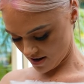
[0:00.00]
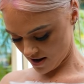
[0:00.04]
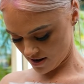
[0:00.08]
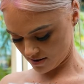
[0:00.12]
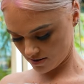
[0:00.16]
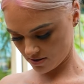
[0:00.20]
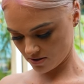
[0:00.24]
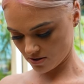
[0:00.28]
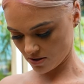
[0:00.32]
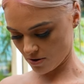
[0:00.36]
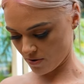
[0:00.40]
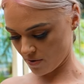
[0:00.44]

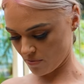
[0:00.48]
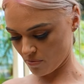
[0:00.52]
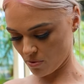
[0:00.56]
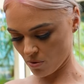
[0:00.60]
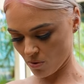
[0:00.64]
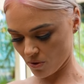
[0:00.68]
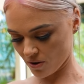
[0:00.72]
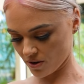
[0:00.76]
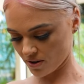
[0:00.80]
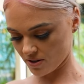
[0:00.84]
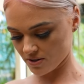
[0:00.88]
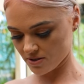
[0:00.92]
that's so
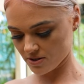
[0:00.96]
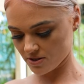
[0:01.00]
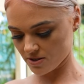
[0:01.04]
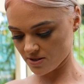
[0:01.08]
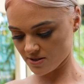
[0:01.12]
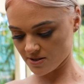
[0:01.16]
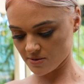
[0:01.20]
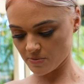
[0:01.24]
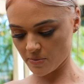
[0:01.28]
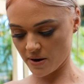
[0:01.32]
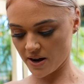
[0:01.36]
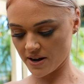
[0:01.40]
important to
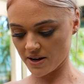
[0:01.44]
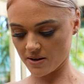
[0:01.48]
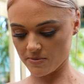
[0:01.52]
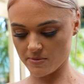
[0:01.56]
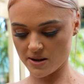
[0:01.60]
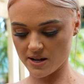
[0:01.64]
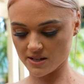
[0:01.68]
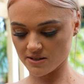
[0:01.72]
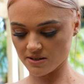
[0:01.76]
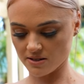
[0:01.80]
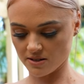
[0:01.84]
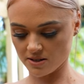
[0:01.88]
spread a
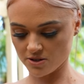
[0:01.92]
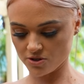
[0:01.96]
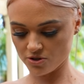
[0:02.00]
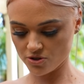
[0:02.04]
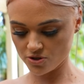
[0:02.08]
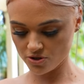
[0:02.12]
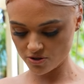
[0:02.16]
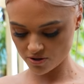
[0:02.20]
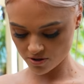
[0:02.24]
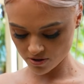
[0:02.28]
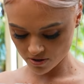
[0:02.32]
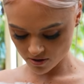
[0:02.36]

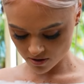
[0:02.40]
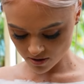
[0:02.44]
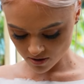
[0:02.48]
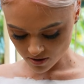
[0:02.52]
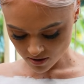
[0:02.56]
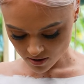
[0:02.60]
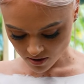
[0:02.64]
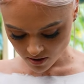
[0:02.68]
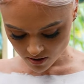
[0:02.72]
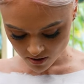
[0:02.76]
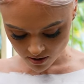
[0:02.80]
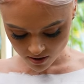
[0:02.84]
message
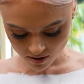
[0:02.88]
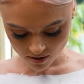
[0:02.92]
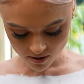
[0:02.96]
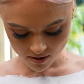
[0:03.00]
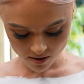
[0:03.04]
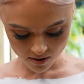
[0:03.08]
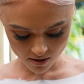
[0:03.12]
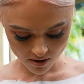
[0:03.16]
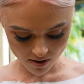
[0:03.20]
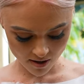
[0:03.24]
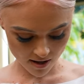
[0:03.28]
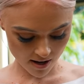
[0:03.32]

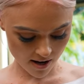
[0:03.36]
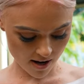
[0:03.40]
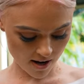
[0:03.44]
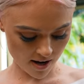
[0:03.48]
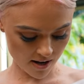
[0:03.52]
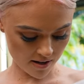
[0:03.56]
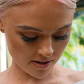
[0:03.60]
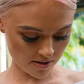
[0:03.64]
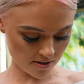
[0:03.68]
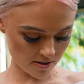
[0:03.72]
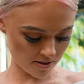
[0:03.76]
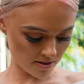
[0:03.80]

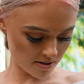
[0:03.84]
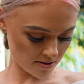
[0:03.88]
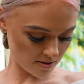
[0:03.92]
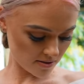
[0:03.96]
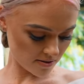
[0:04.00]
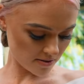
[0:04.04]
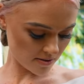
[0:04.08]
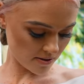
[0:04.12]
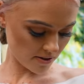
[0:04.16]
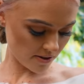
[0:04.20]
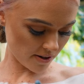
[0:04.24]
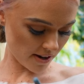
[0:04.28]
and
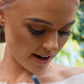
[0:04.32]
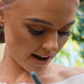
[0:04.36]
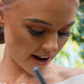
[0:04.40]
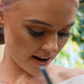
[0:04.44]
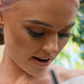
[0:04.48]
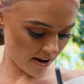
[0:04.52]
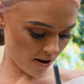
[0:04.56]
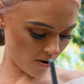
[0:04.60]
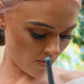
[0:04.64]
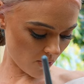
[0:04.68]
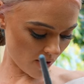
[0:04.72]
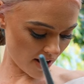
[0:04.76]

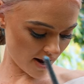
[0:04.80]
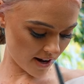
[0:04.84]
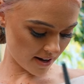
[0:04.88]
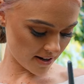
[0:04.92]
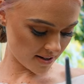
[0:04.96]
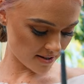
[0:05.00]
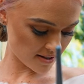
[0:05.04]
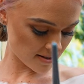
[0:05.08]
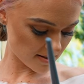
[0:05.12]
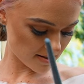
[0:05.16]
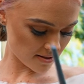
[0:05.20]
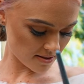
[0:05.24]
create
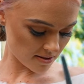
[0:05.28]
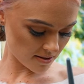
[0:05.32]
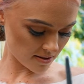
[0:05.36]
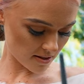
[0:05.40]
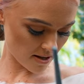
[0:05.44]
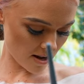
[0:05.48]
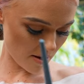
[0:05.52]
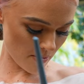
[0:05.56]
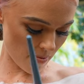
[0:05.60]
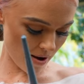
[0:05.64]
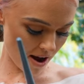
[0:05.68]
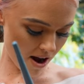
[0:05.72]
awareness
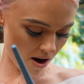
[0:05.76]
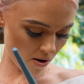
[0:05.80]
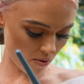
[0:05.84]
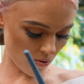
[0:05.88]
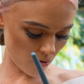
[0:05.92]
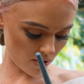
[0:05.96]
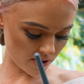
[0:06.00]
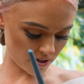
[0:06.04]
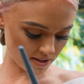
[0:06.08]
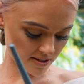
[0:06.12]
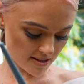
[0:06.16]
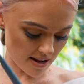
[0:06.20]
about
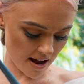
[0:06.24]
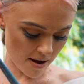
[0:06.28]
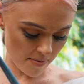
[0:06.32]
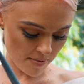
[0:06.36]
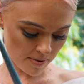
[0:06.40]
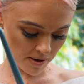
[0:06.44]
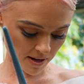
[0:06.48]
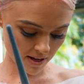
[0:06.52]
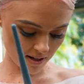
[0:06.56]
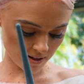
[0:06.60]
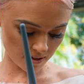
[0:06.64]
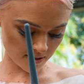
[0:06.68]
what is
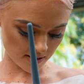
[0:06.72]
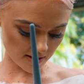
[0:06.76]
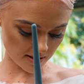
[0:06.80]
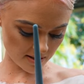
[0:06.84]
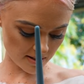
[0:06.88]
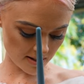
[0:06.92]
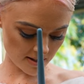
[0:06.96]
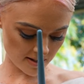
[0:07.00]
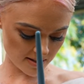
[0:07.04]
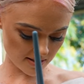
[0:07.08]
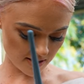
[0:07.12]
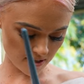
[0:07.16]
happening
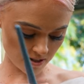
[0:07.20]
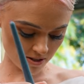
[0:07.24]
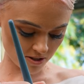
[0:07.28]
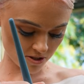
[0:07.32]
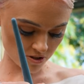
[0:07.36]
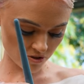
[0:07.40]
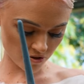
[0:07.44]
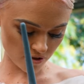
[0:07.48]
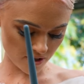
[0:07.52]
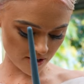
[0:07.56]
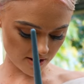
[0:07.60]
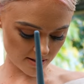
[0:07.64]
in these
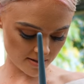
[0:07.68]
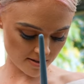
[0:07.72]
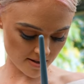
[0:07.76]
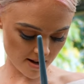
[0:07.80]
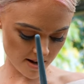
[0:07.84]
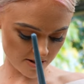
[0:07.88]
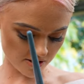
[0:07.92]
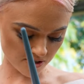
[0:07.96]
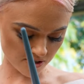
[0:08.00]
industries. I